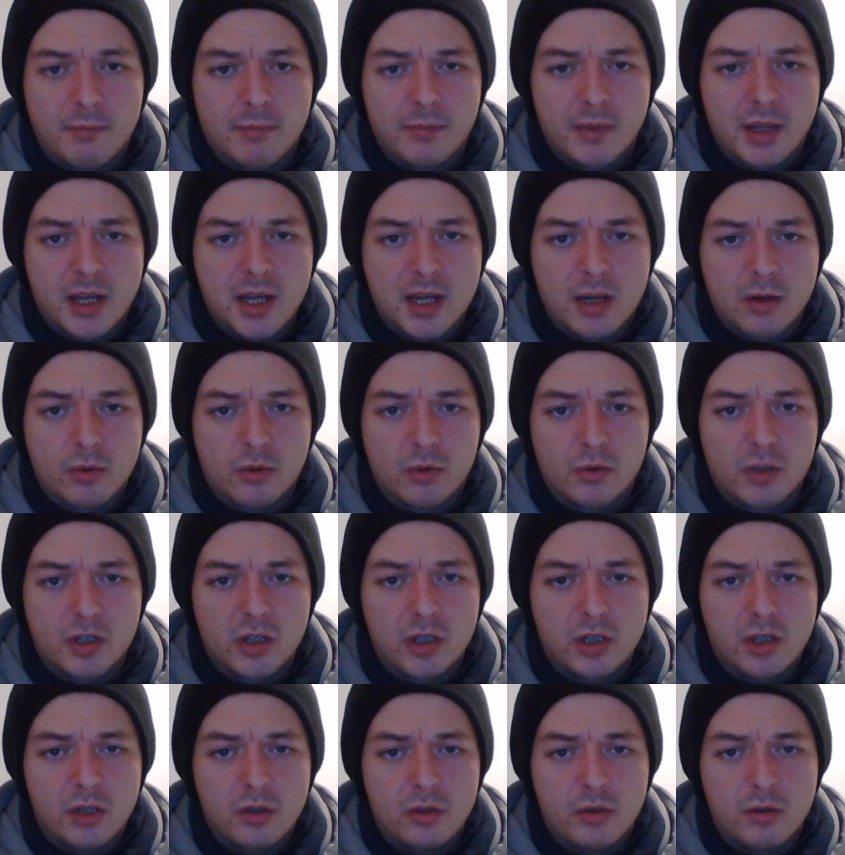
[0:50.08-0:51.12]
equals
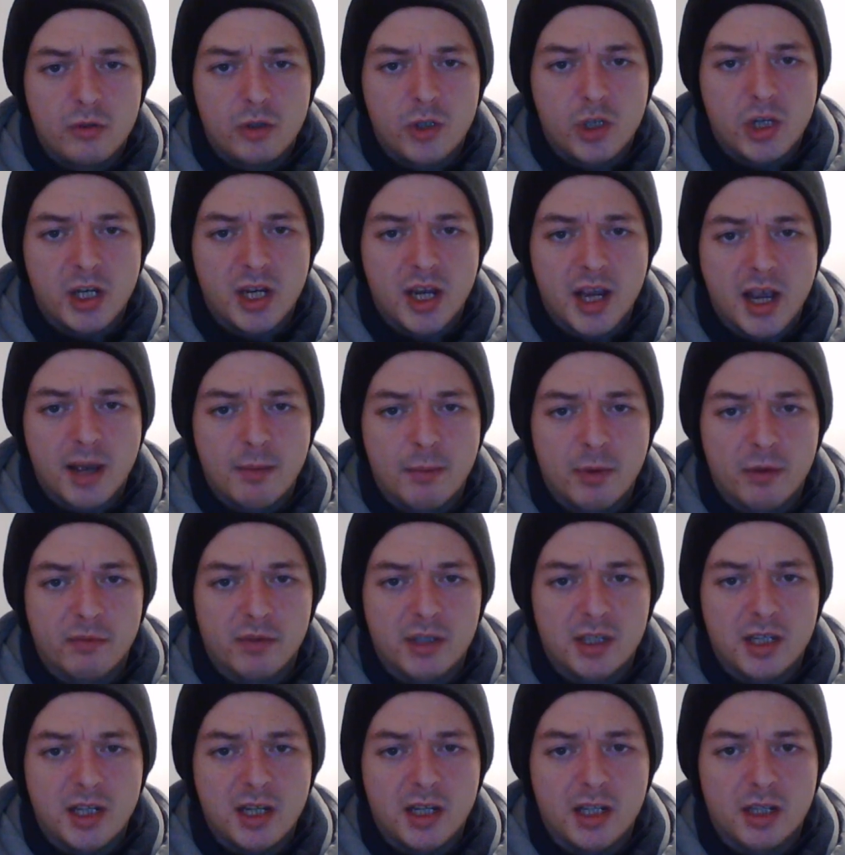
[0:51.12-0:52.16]
2gm over
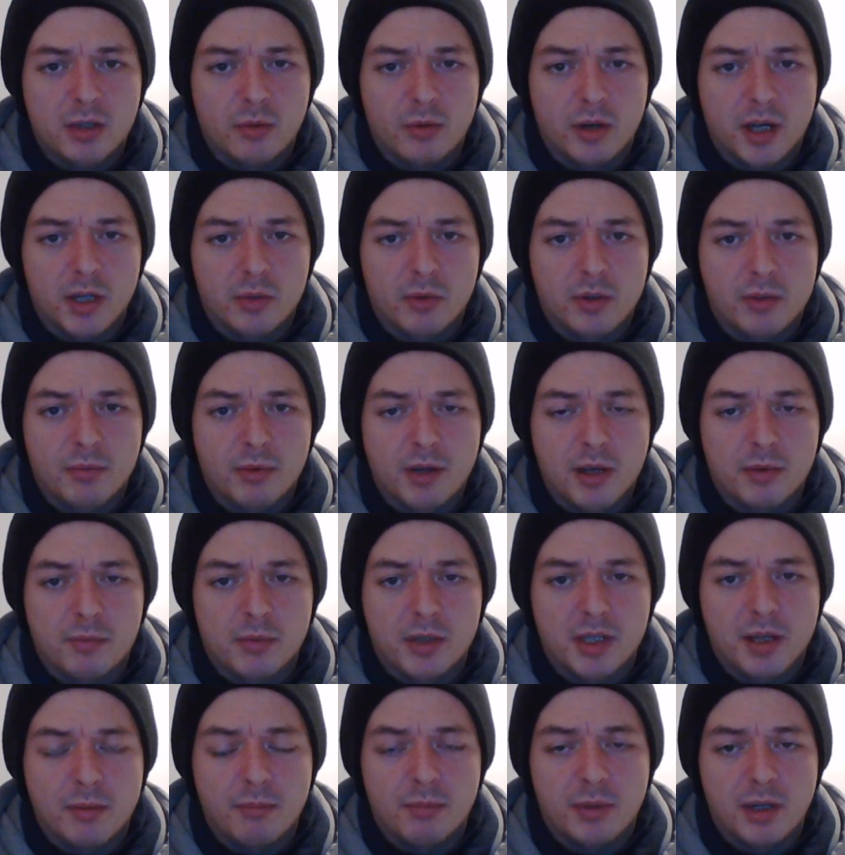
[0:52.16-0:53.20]
c squared, which becomes
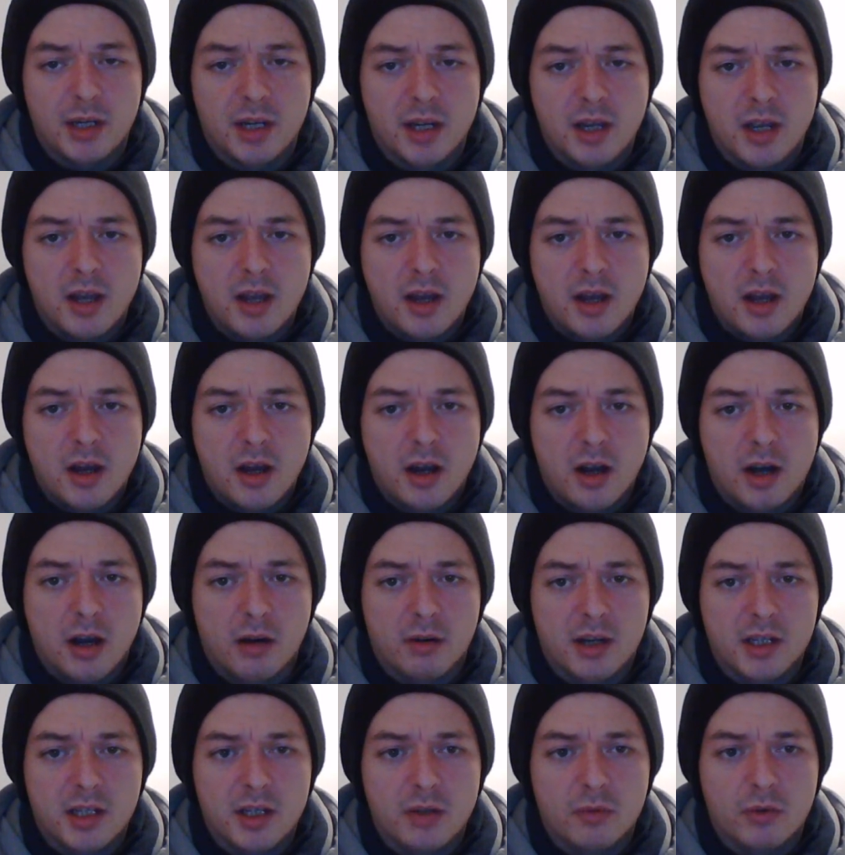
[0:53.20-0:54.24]
simply
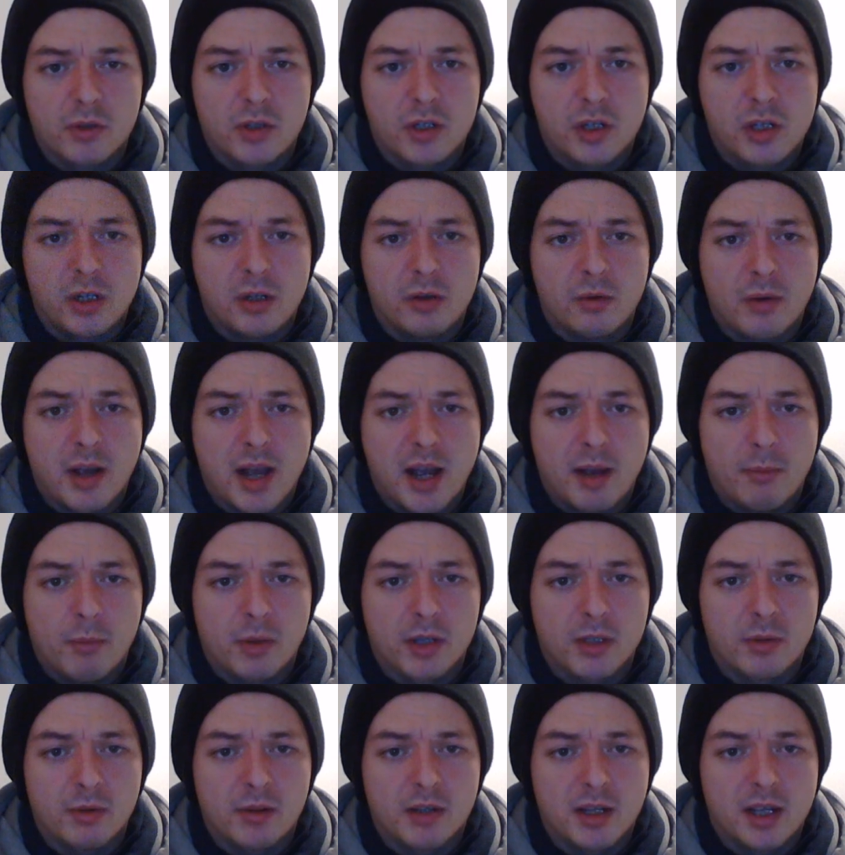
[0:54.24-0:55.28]
rs equals 2m
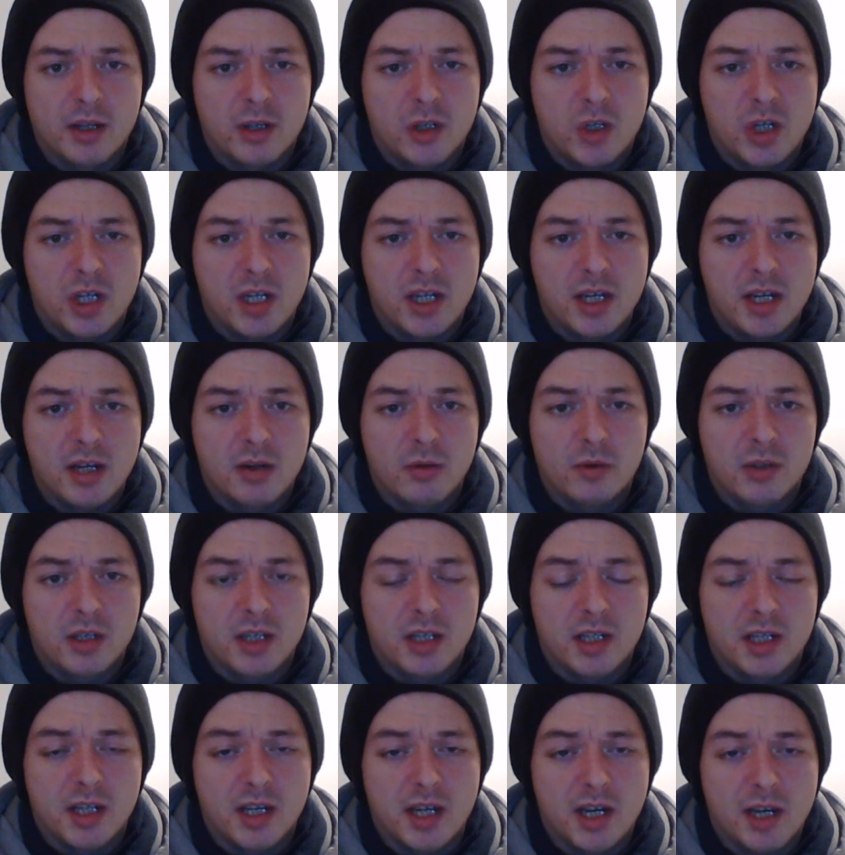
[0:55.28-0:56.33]
once we set g equals to
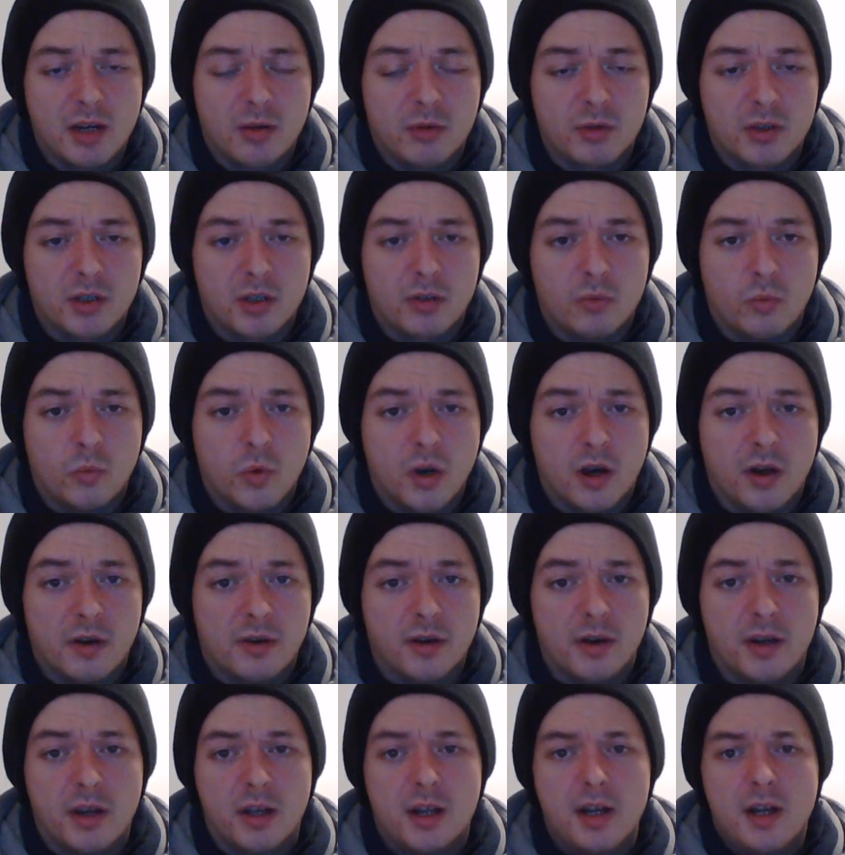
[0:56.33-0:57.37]
c equals to
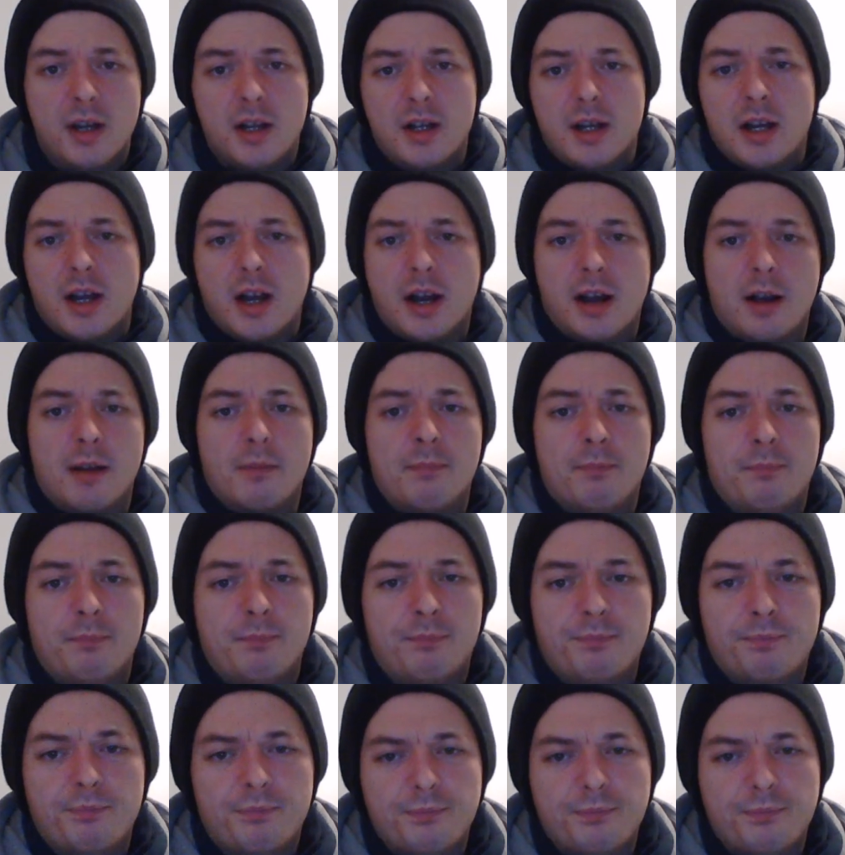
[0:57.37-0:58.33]
1.